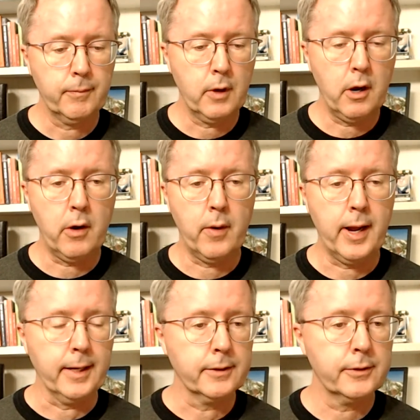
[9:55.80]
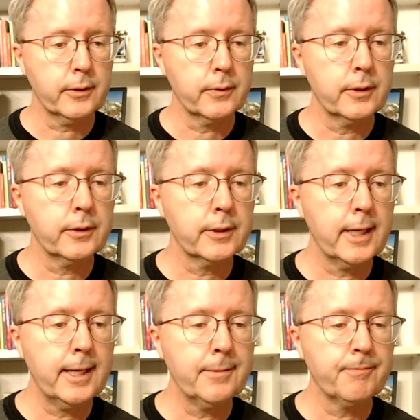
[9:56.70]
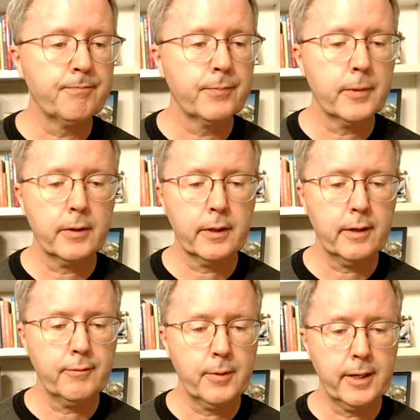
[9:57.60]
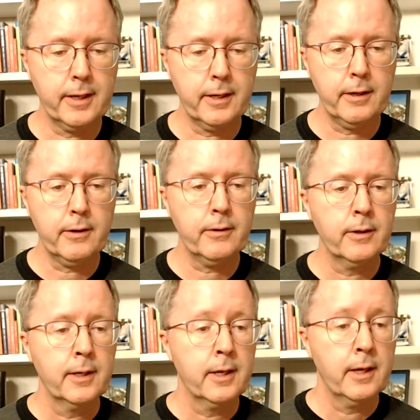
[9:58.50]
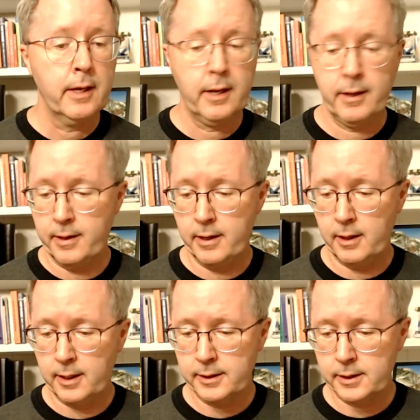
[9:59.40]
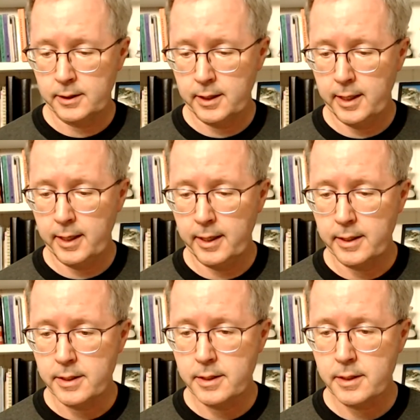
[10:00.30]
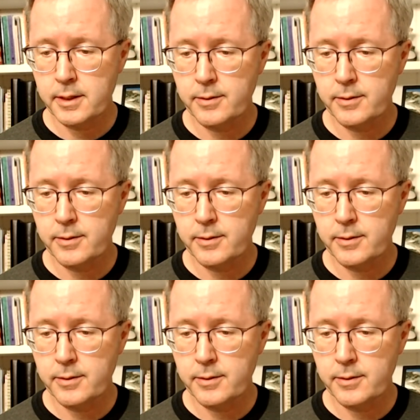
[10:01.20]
all right, so there's that. I'll get everybody in here, and then let's get